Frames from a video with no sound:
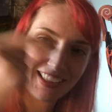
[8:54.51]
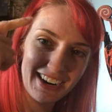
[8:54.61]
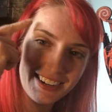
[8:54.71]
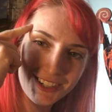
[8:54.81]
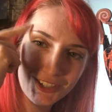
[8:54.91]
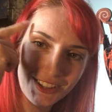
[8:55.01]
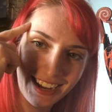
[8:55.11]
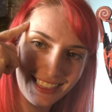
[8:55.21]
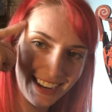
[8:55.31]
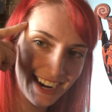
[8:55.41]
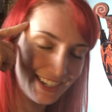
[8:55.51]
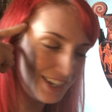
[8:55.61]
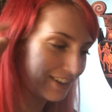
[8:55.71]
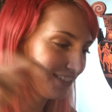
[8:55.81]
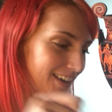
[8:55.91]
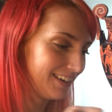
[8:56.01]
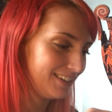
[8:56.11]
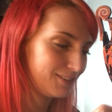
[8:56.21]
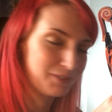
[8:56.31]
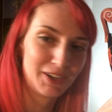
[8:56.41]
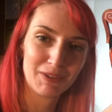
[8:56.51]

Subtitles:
Initial idea thought is, well,